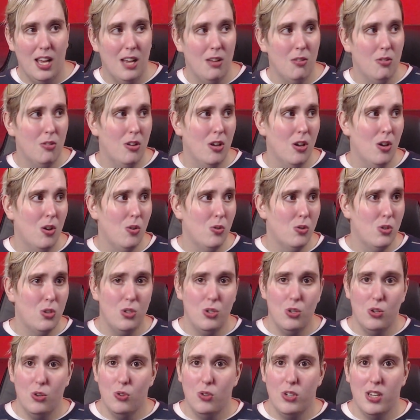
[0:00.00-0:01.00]
I will go
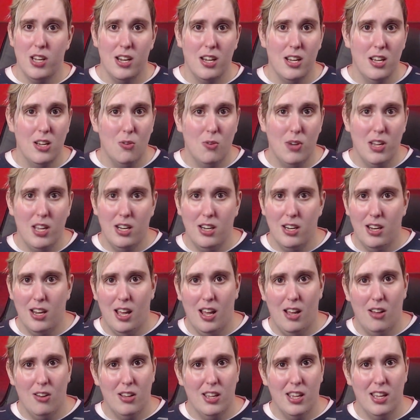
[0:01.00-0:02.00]
to Dairy
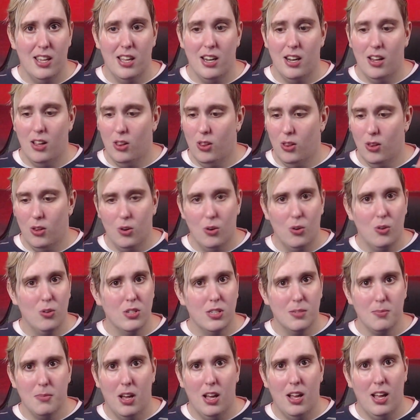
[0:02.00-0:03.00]
Queen. I'll get a
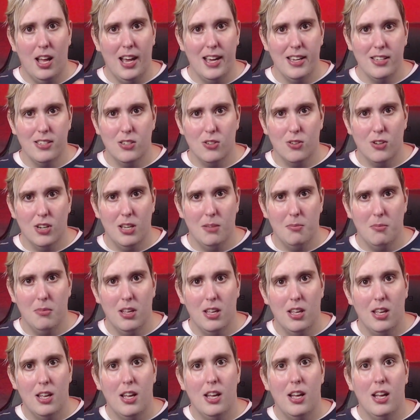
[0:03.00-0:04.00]
little small ice
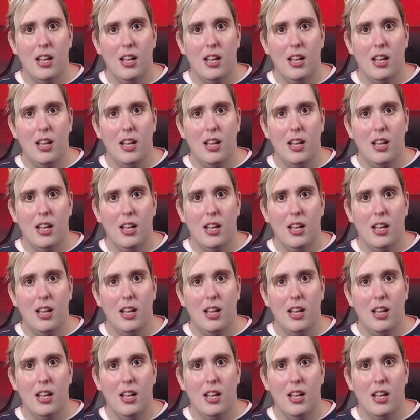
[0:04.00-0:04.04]
cream.